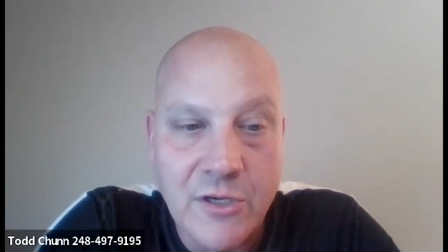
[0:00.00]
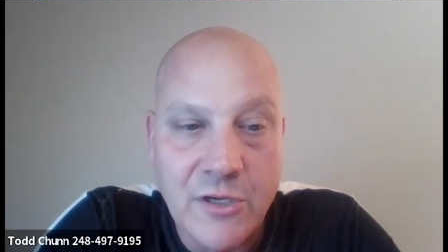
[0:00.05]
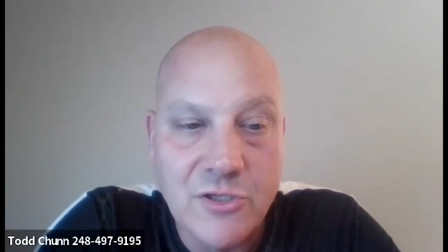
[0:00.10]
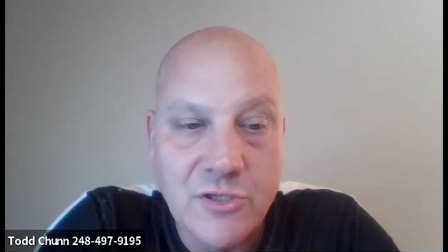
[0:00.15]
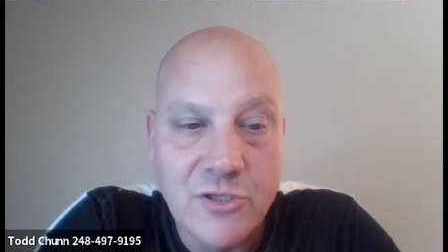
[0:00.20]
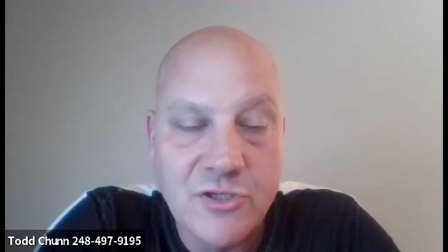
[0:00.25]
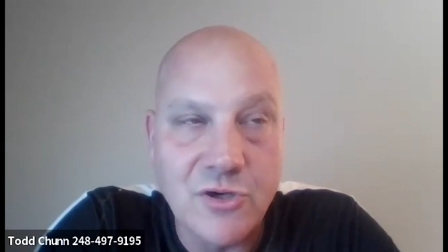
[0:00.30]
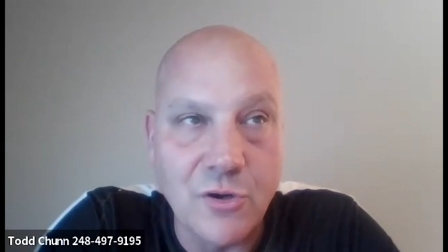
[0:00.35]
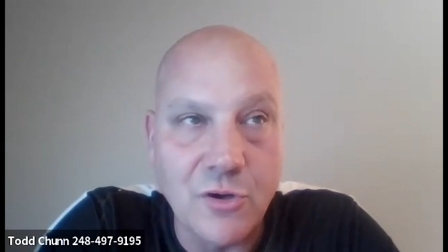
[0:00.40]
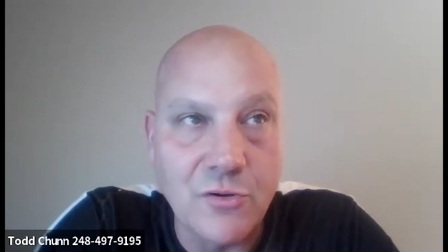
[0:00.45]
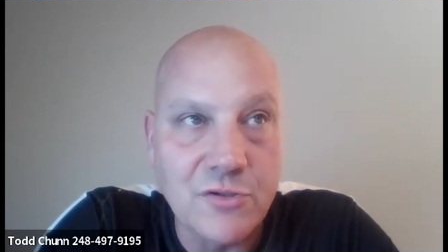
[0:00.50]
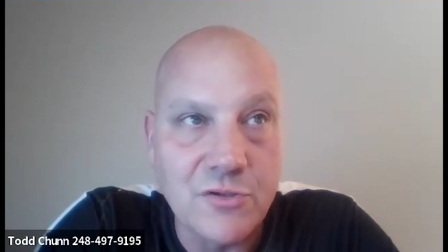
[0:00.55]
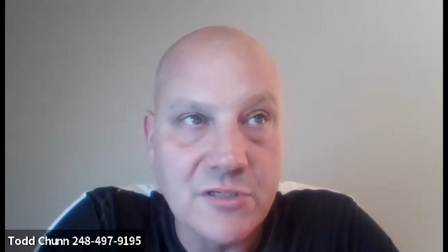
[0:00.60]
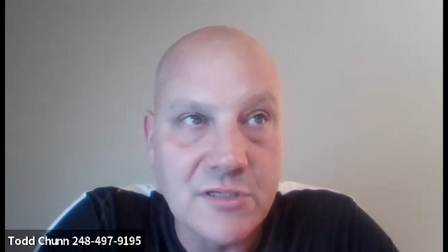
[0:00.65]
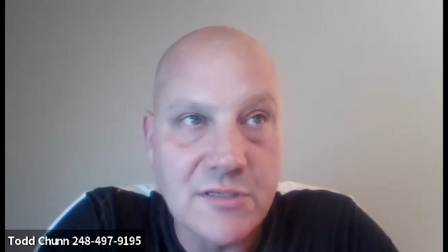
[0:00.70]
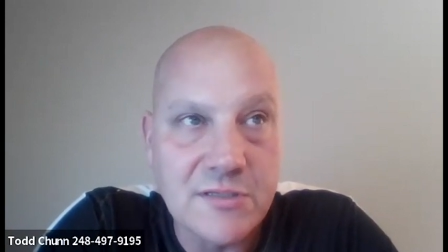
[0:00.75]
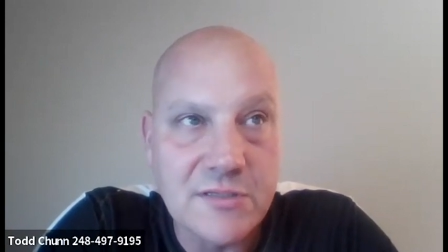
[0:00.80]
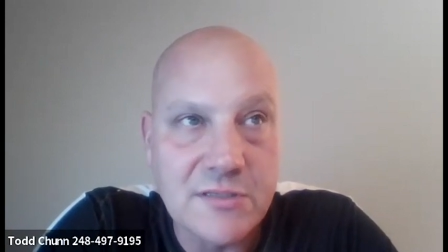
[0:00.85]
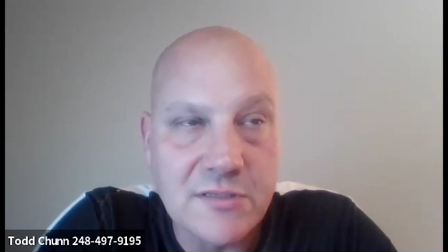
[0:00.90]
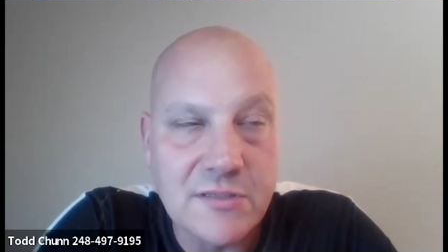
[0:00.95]
shows
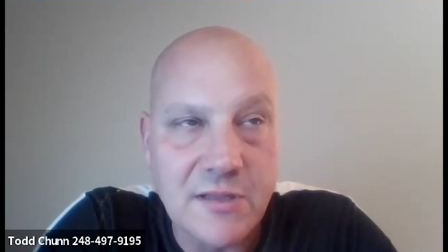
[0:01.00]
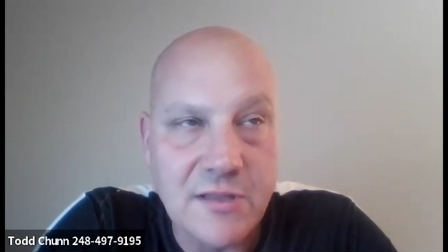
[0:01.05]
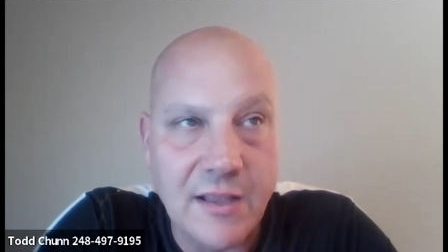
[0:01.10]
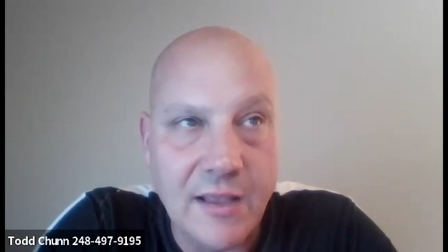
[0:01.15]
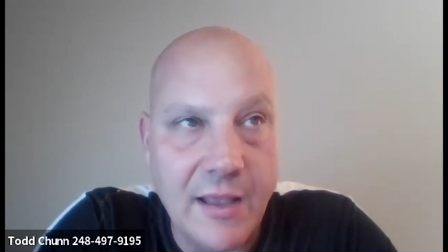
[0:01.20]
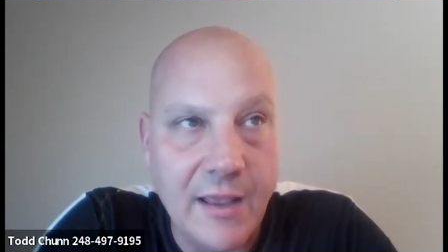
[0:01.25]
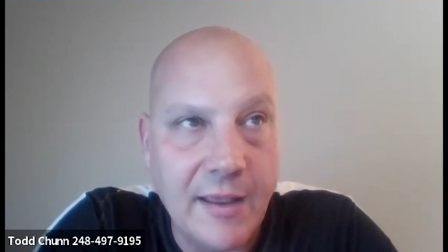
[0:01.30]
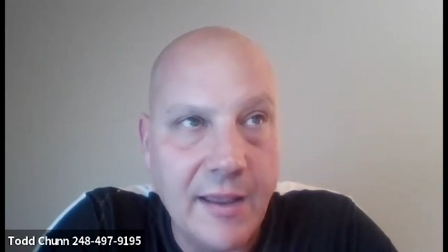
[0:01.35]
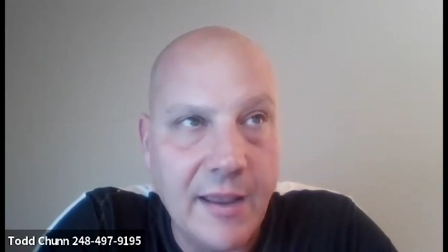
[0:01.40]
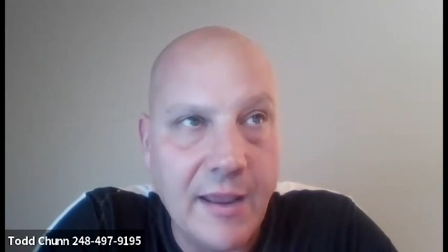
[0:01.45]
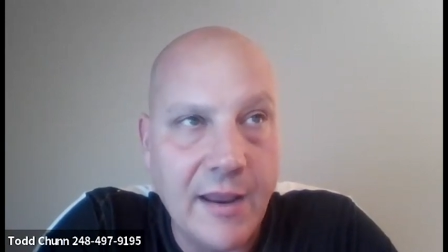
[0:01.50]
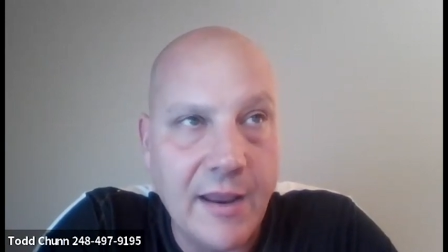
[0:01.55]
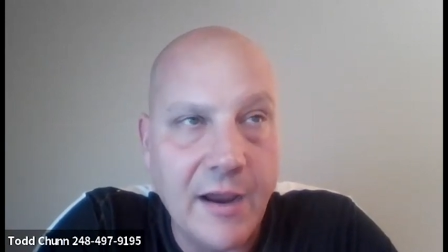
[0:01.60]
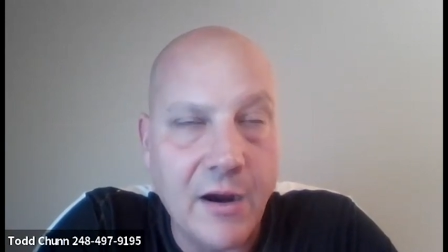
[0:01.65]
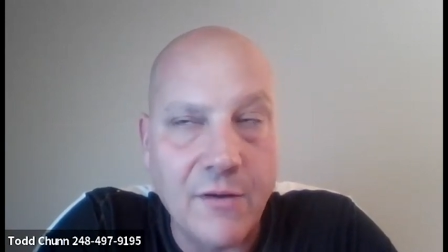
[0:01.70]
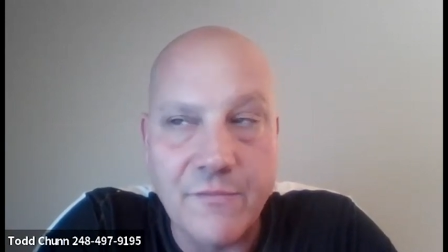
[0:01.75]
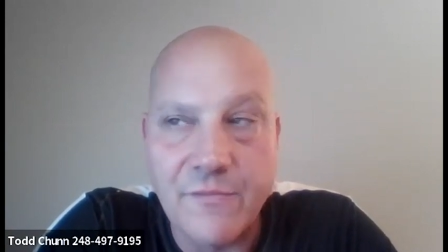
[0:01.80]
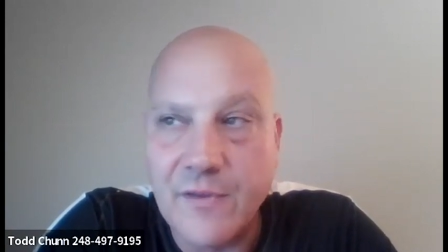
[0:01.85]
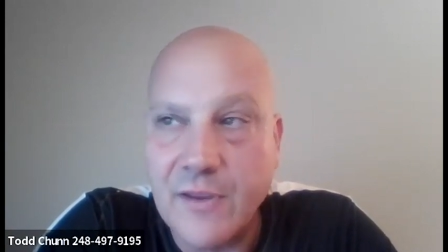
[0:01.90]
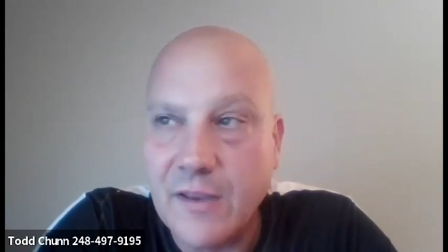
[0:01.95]
it's the A
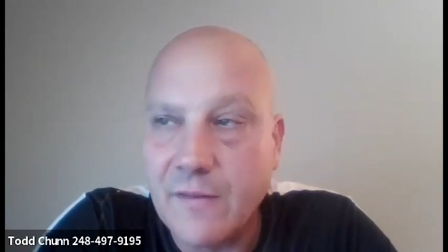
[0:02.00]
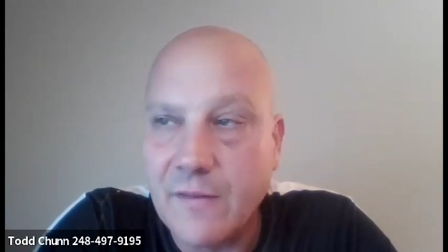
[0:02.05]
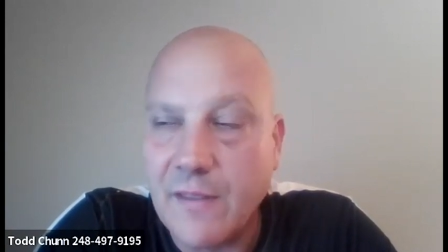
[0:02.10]
R V,